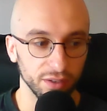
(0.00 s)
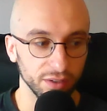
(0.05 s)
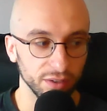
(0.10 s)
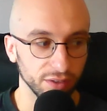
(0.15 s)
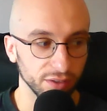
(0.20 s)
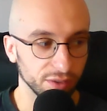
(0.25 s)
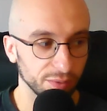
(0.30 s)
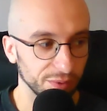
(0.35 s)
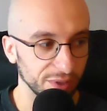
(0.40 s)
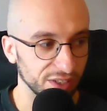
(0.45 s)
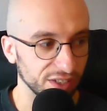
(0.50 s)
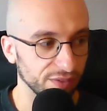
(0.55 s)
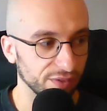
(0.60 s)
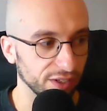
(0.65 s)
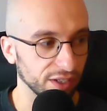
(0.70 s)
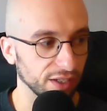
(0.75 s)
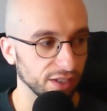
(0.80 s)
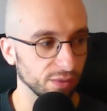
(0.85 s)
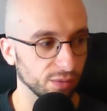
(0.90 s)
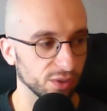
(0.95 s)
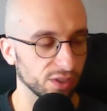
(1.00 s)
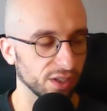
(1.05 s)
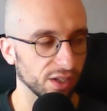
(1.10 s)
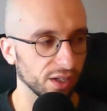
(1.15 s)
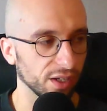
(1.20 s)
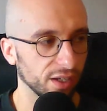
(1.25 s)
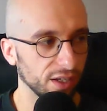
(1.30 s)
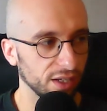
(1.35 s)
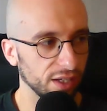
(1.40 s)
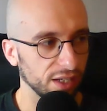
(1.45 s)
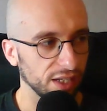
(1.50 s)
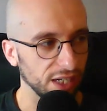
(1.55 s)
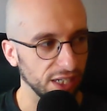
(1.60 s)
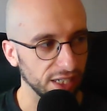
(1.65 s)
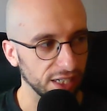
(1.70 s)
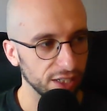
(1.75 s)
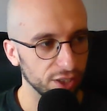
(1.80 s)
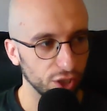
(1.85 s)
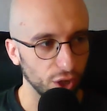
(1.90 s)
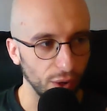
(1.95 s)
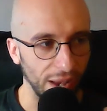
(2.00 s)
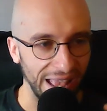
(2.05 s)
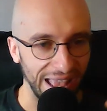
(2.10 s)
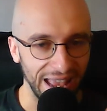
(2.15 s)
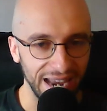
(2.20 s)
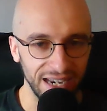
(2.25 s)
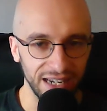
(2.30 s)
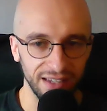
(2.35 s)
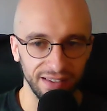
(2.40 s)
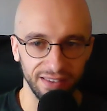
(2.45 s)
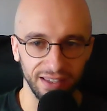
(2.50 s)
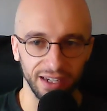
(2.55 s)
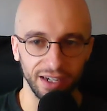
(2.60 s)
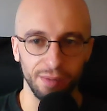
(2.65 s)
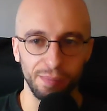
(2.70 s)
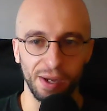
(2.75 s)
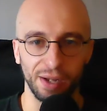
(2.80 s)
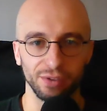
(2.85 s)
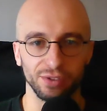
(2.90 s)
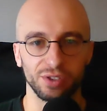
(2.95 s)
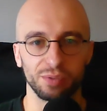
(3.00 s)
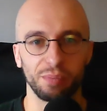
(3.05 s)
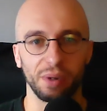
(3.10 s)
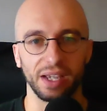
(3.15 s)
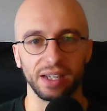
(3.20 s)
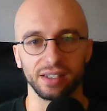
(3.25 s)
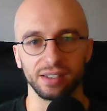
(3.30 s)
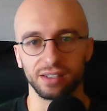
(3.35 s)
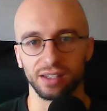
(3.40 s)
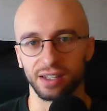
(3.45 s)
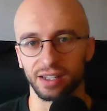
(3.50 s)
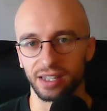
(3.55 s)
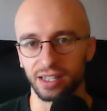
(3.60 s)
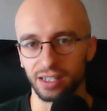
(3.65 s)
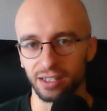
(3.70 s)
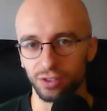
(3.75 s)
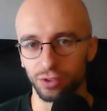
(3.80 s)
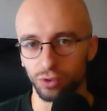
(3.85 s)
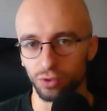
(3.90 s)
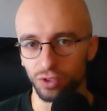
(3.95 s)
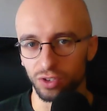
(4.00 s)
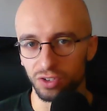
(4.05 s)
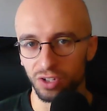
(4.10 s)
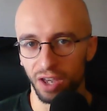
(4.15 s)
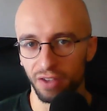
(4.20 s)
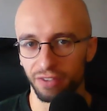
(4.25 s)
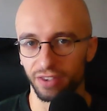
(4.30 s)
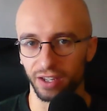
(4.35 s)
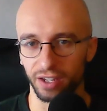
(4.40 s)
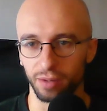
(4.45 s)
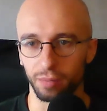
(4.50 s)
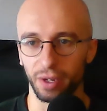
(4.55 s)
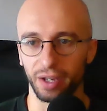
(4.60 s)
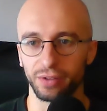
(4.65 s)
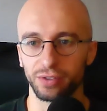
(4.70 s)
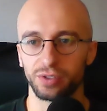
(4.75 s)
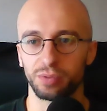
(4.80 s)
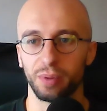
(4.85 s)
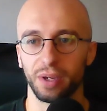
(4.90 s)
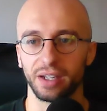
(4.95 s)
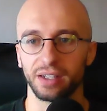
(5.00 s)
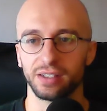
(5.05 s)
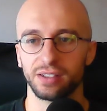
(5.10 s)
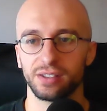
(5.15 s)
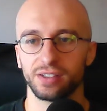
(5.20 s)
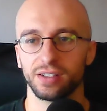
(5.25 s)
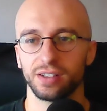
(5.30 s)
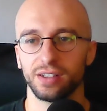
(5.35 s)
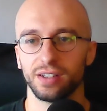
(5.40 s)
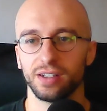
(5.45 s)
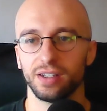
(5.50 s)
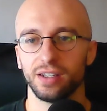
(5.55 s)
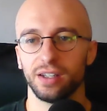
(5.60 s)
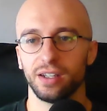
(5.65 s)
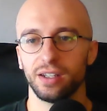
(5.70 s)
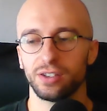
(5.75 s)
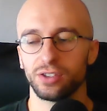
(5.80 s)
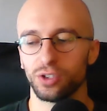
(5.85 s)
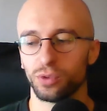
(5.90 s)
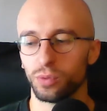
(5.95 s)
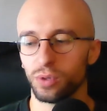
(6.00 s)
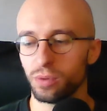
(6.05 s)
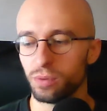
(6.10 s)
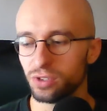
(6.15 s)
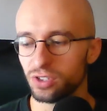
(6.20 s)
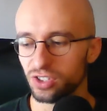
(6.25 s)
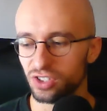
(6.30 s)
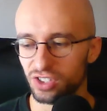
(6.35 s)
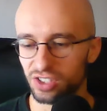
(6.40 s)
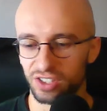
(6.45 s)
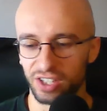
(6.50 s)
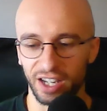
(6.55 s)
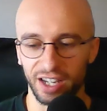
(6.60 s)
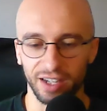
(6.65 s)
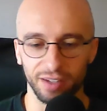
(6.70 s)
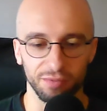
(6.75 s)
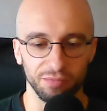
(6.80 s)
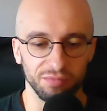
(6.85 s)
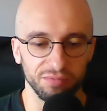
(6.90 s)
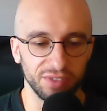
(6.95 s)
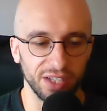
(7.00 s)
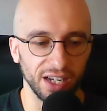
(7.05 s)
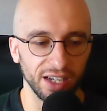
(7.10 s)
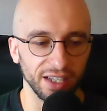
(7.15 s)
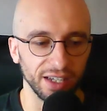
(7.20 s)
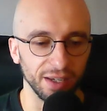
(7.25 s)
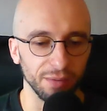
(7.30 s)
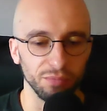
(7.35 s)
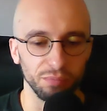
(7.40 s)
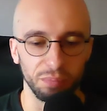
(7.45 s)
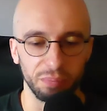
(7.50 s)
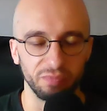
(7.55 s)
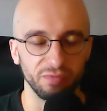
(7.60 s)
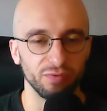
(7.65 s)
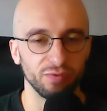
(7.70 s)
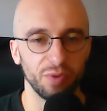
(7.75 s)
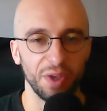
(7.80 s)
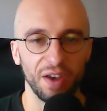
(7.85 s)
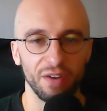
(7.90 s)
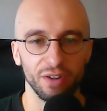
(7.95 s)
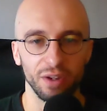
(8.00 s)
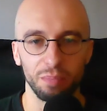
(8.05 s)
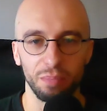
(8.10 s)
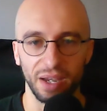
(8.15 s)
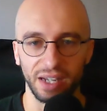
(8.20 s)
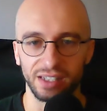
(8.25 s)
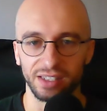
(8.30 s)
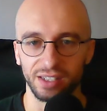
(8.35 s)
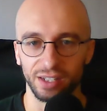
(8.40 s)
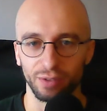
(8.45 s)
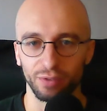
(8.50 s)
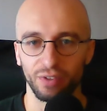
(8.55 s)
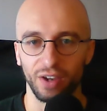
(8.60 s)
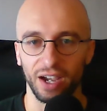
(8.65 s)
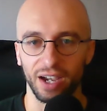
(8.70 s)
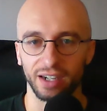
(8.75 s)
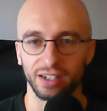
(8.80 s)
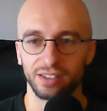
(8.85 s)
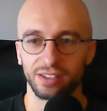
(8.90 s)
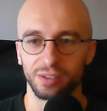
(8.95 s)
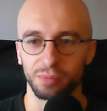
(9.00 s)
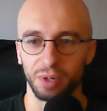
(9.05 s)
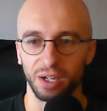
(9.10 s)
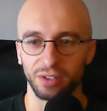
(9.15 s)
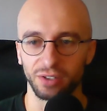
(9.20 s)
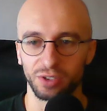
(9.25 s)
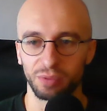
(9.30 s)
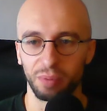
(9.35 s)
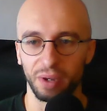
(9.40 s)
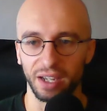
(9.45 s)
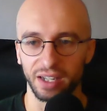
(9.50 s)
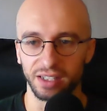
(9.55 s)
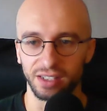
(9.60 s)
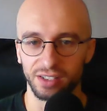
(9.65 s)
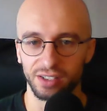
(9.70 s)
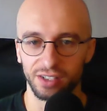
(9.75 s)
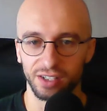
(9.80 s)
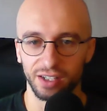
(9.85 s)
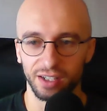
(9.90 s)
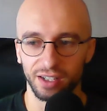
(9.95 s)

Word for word: specifically was that he didn't know anything about space like he knew nothing about space so we were just saying telling him very basic facts about space